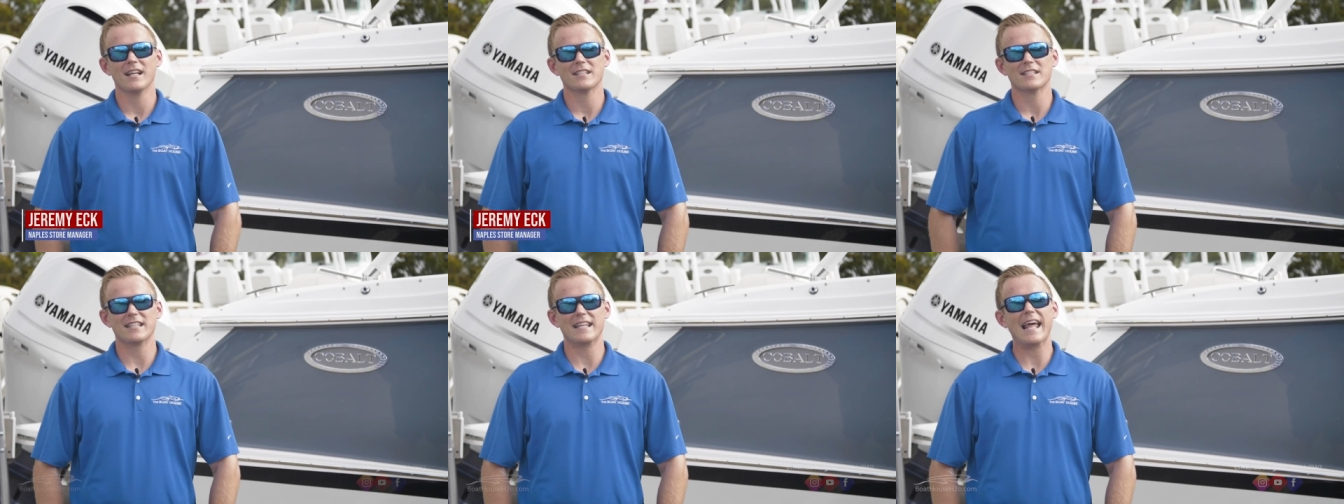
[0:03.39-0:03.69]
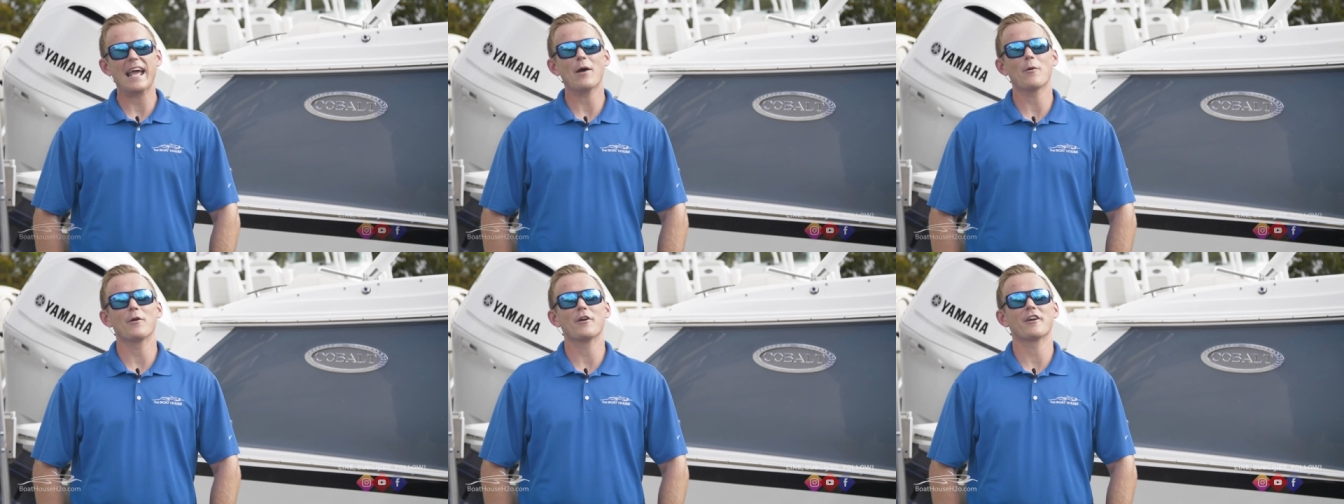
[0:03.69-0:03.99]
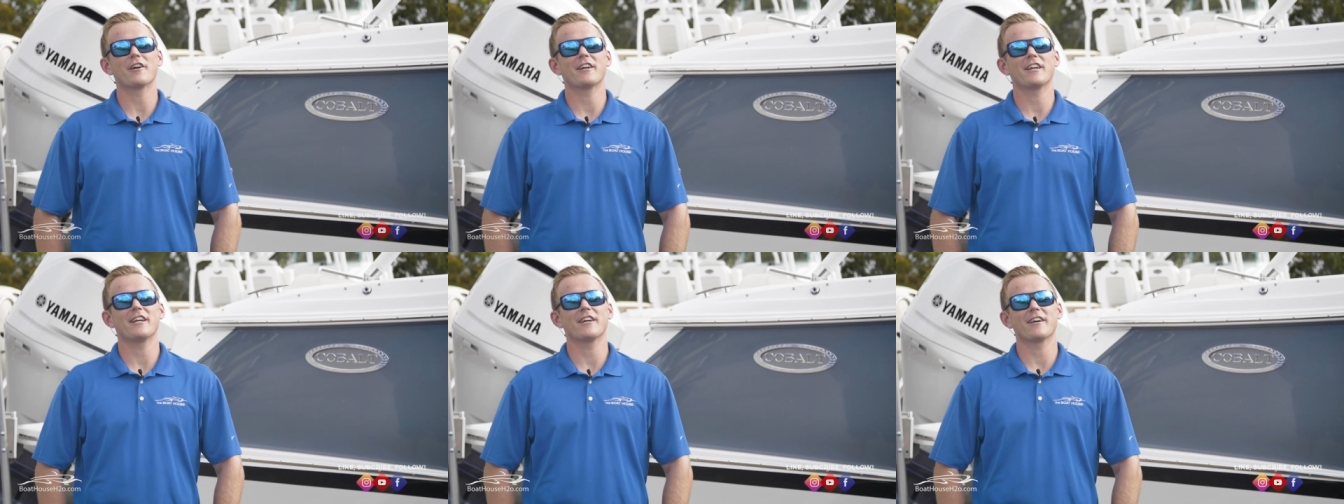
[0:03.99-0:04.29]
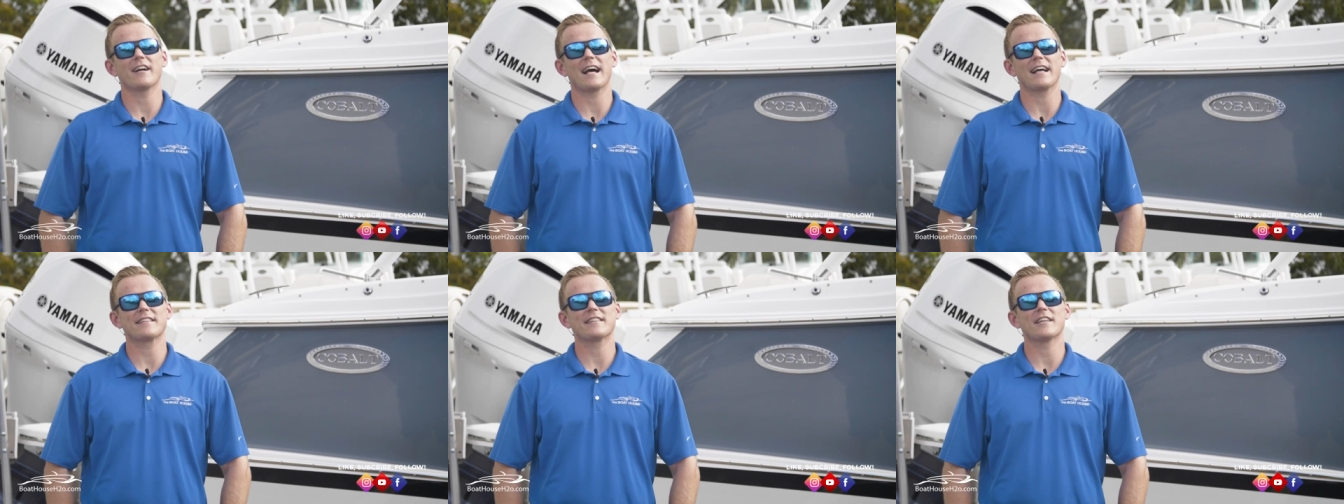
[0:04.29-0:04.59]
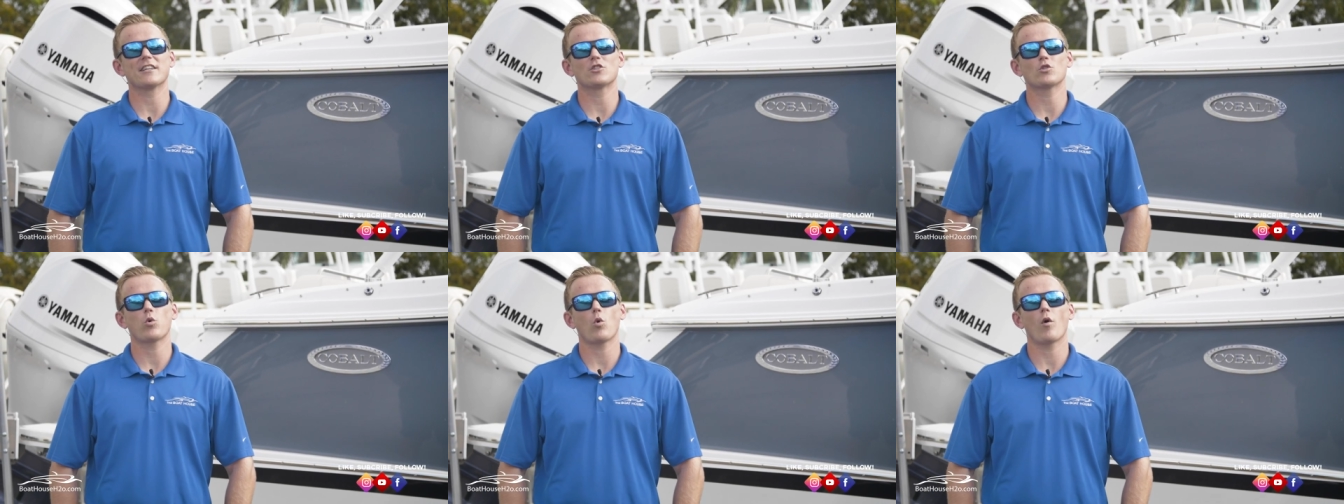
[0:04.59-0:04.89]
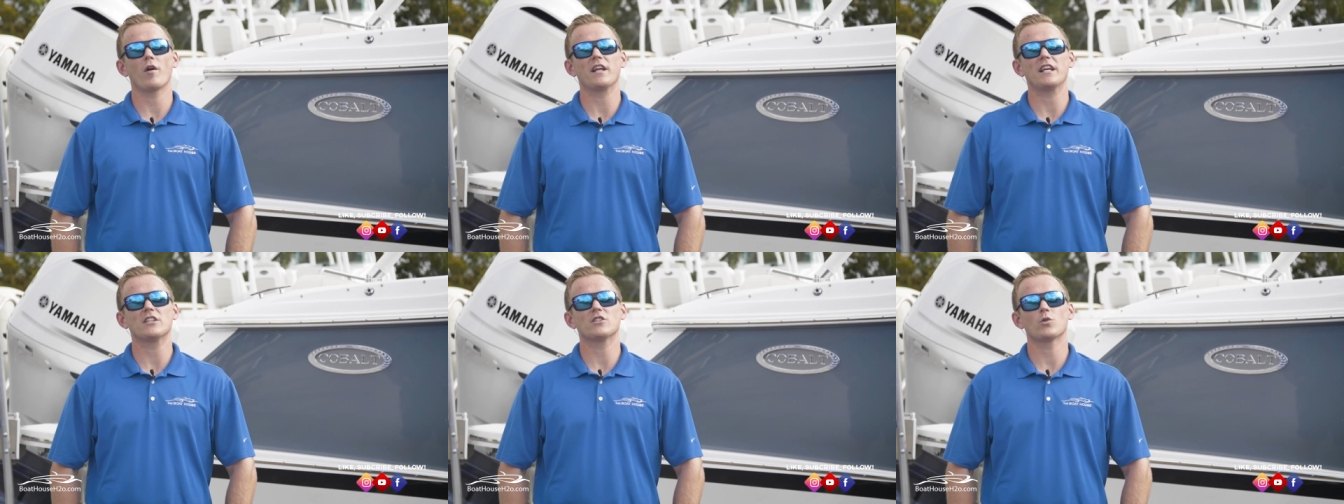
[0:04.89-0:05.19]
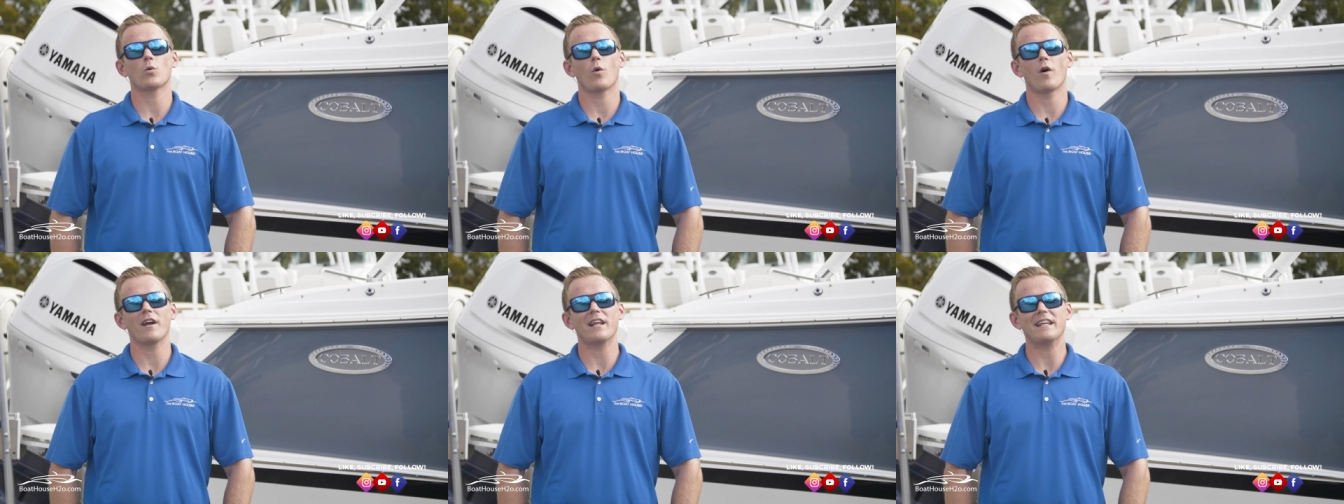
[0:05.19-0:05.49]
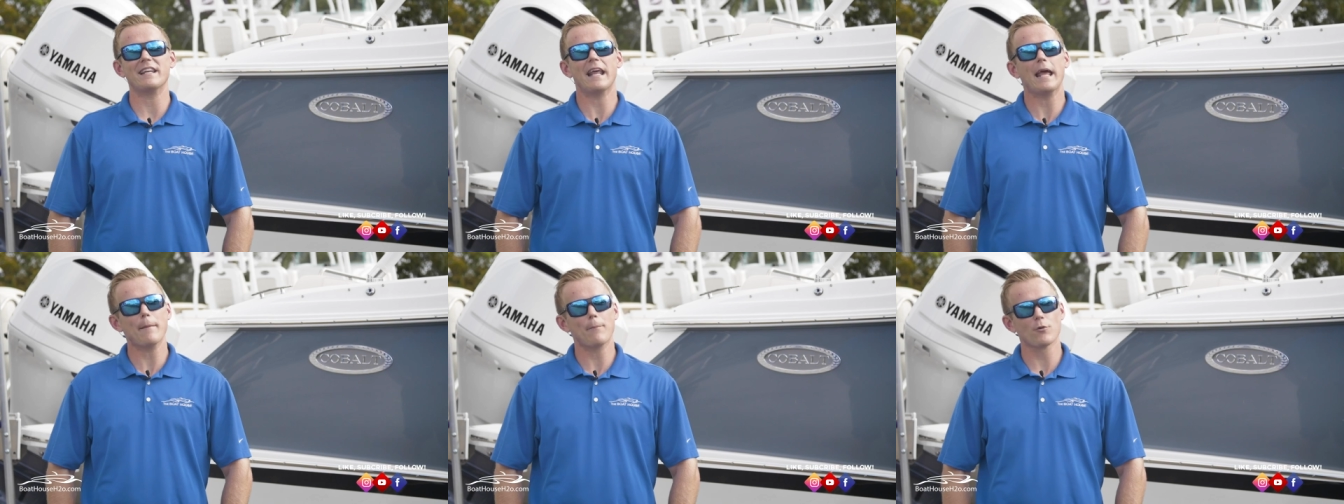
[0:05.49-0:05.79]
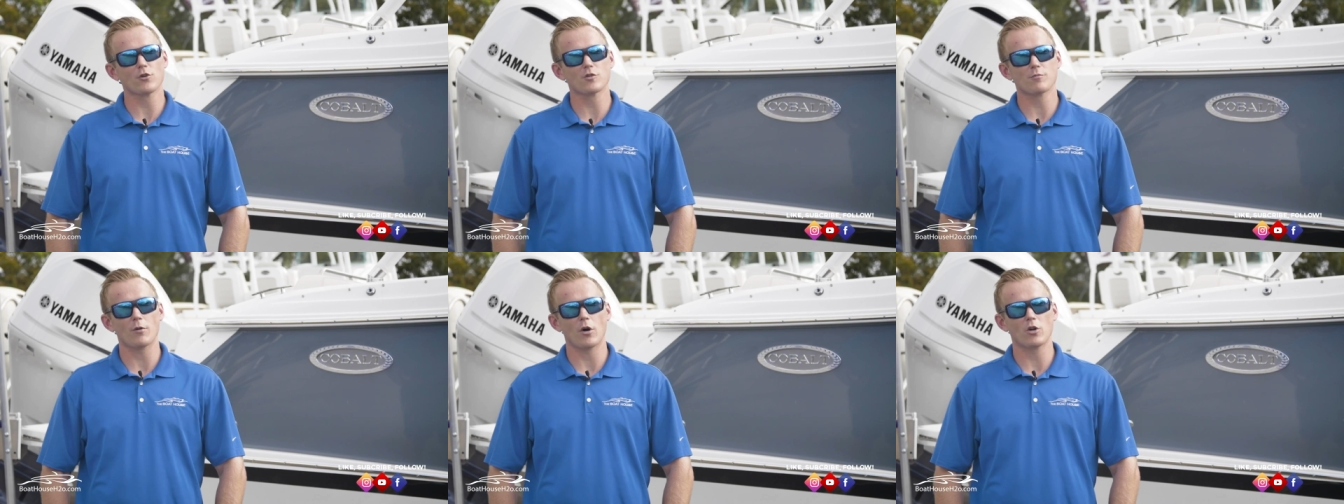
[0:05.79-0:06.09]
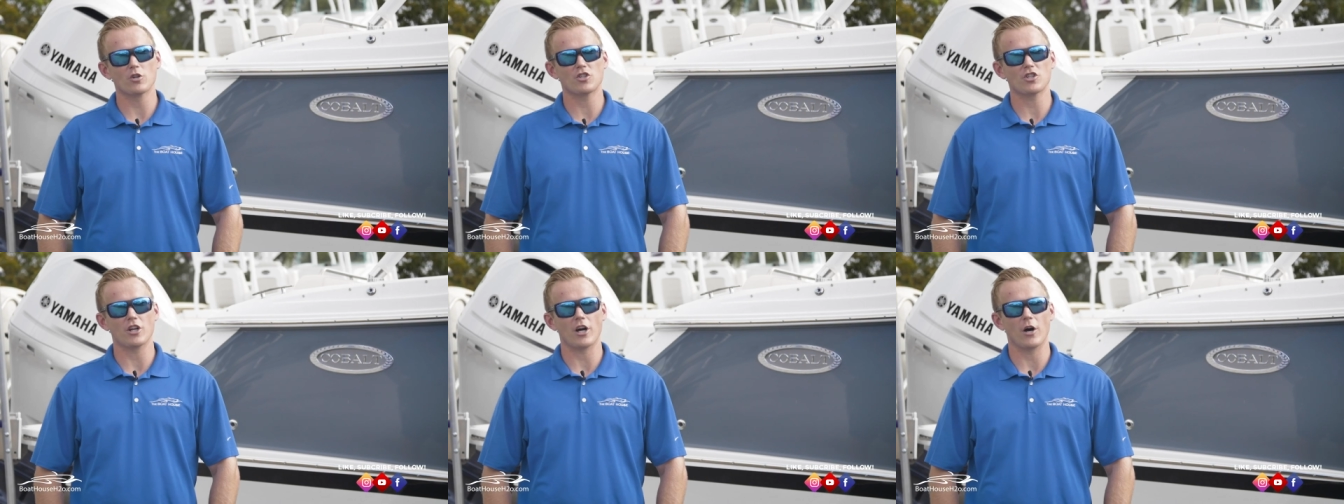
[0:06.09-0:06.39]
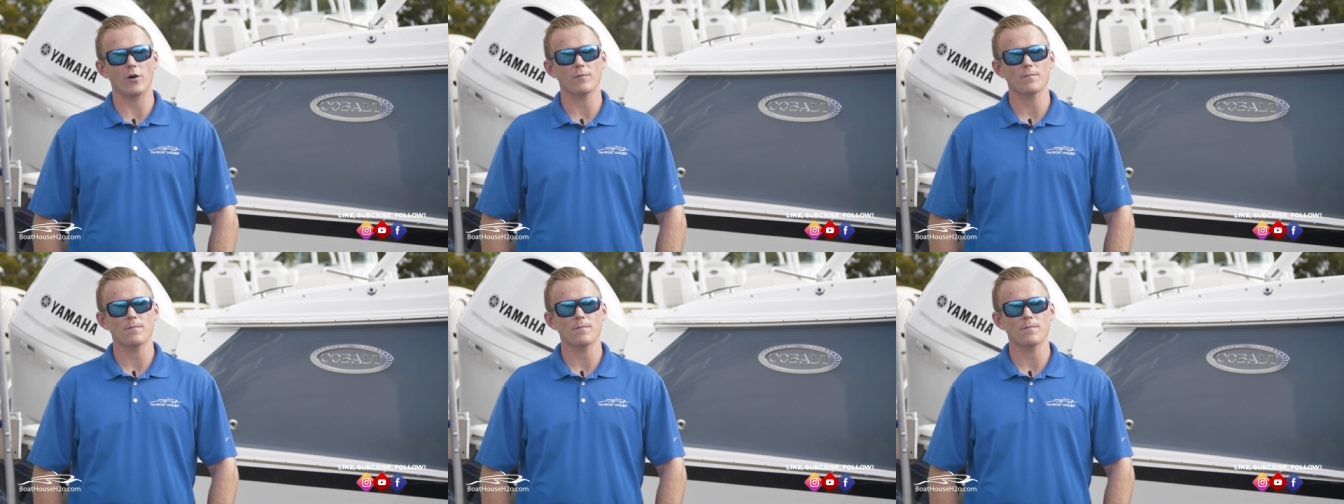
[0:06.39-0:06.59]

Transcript: Today we are here at the 2020 Naples Boat Show.